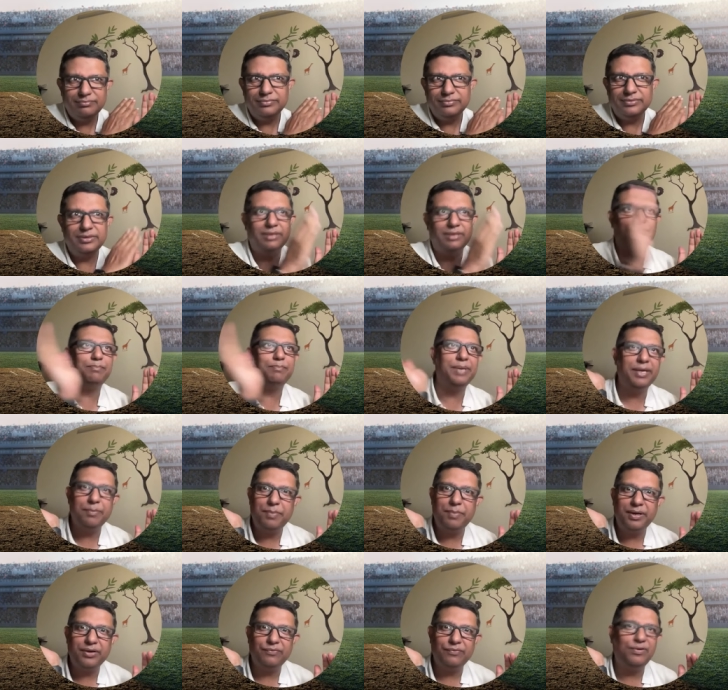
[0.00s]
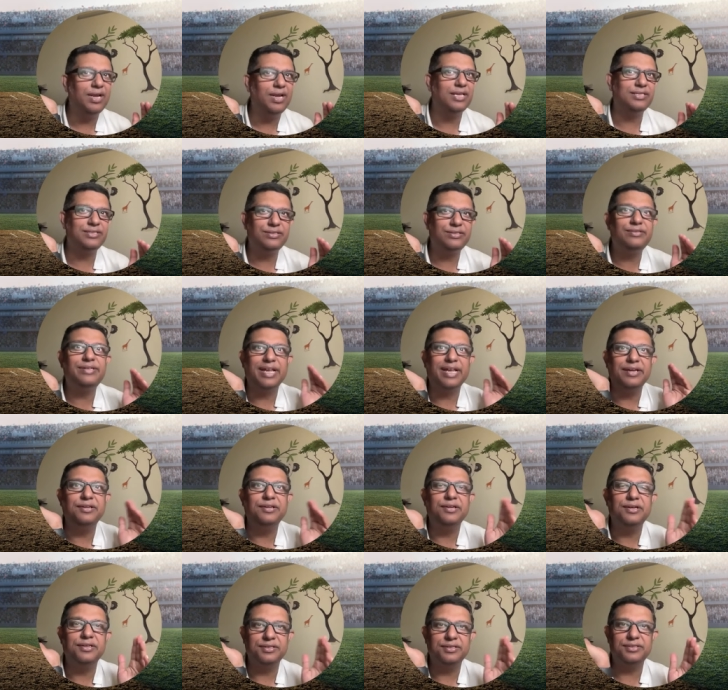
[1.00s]
the better part of last 10
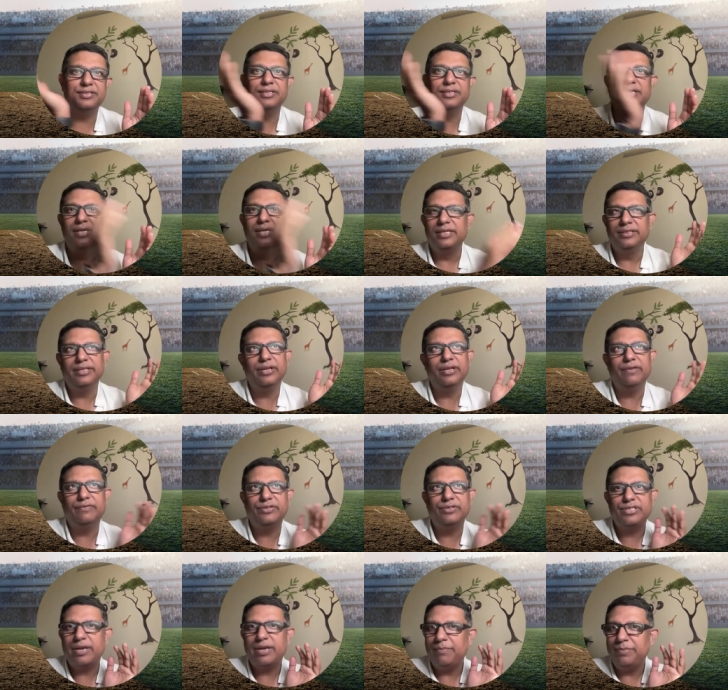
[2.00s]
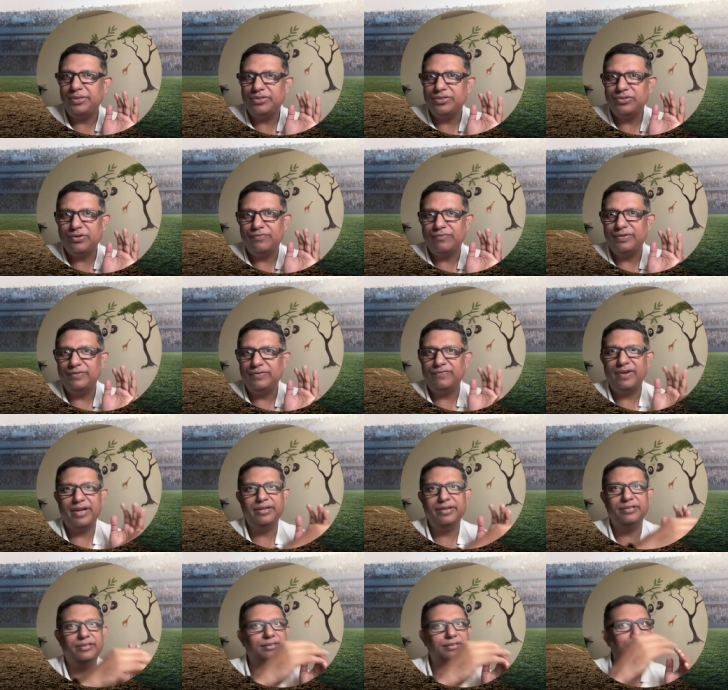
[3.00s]
years. Think of the Champions Trophy
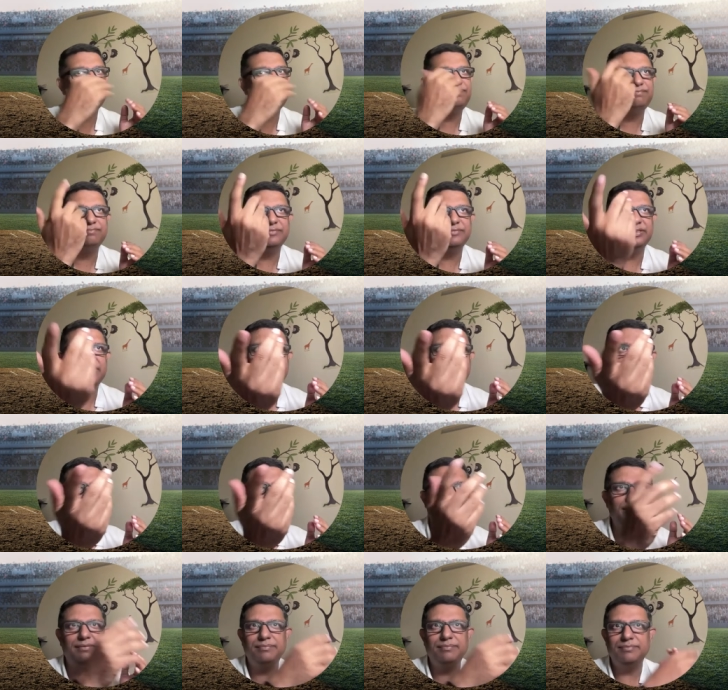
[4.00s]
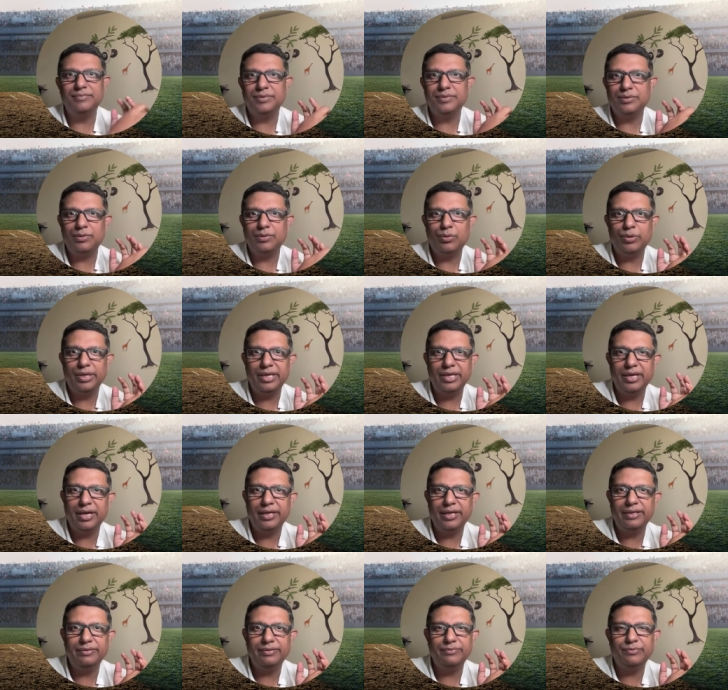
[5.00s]
final, the
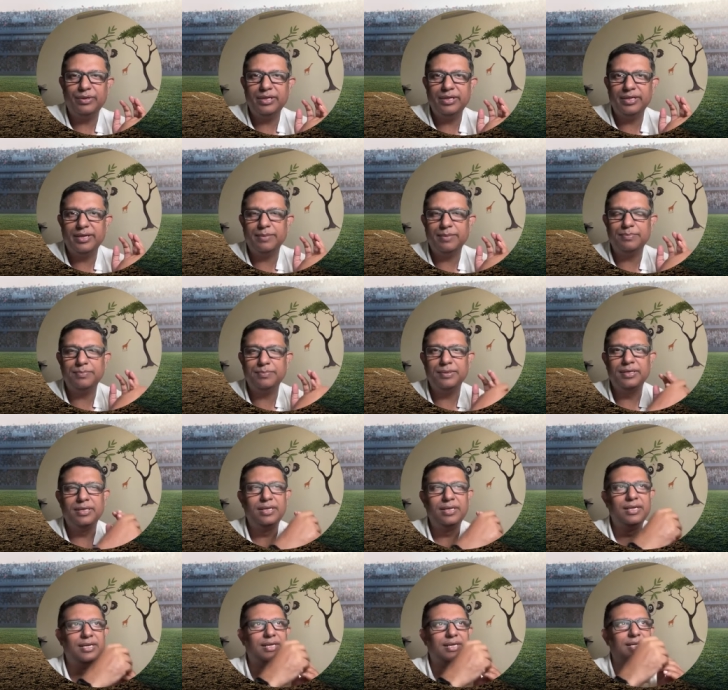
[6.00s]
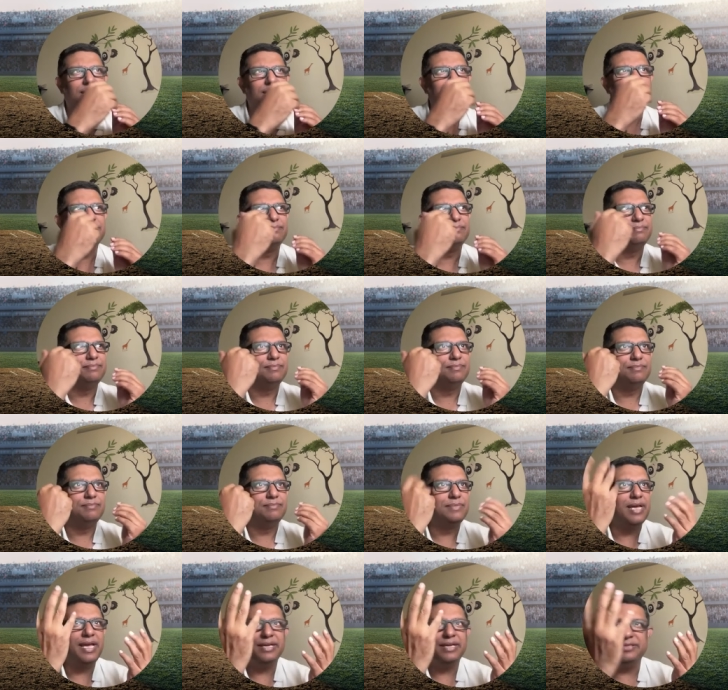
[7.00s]
ODI World Cup
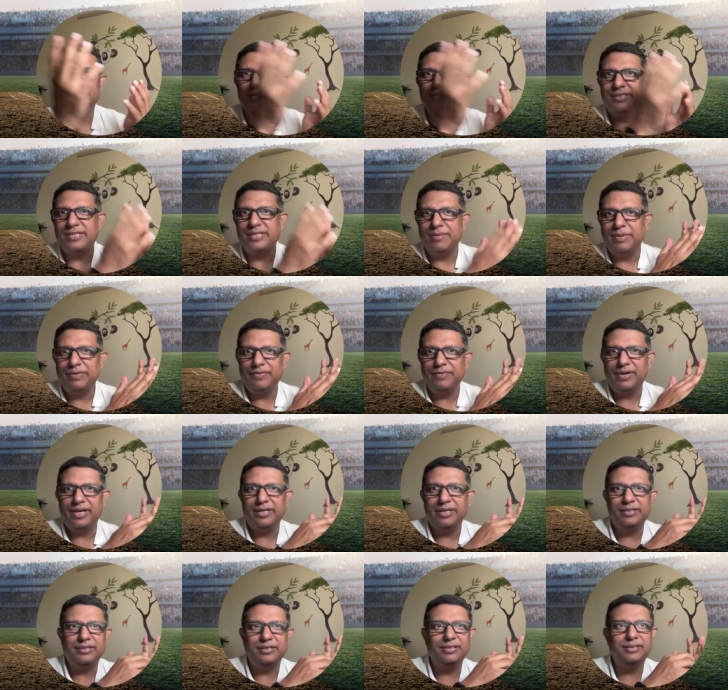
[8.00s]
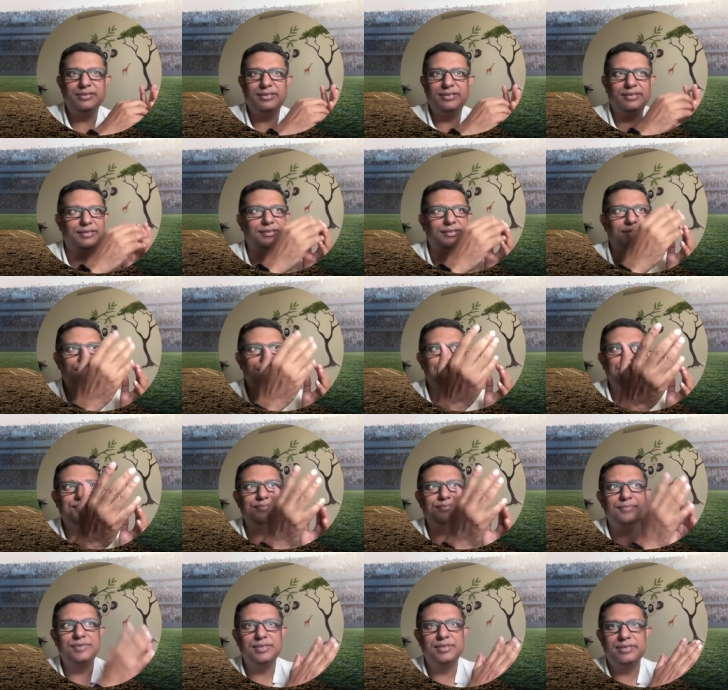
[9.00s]
exit semi-final, the
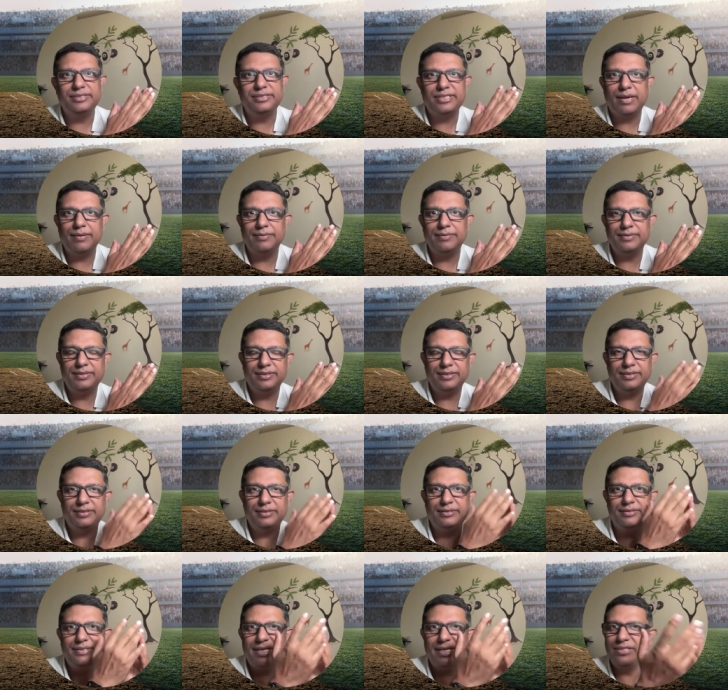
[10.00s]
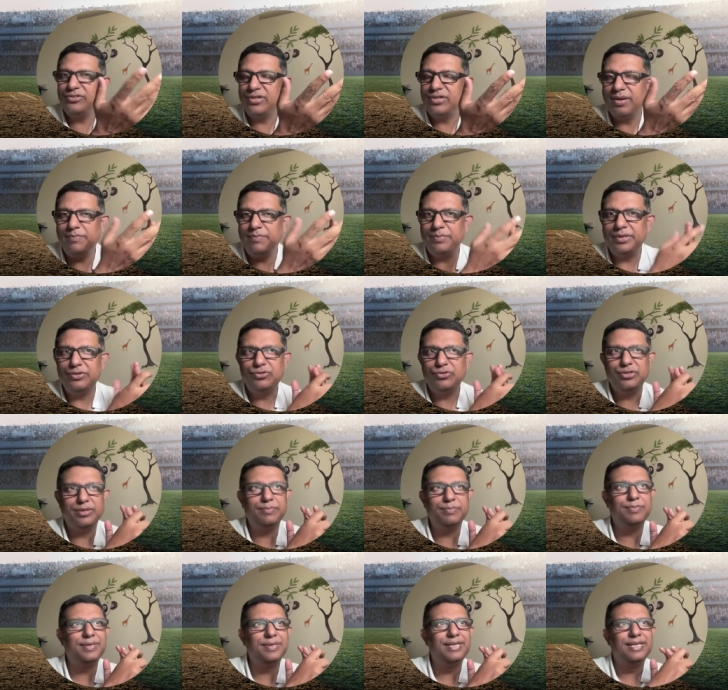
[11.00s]
the Test
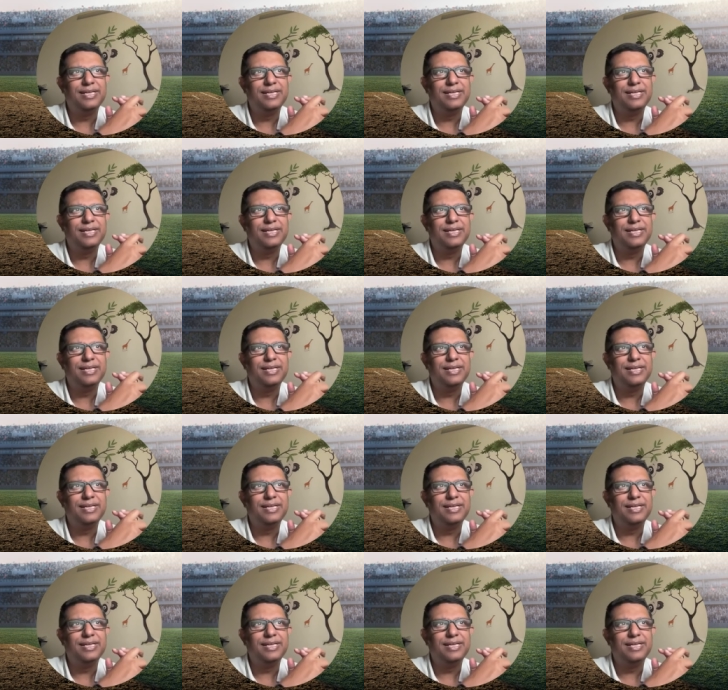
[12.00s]
Championship,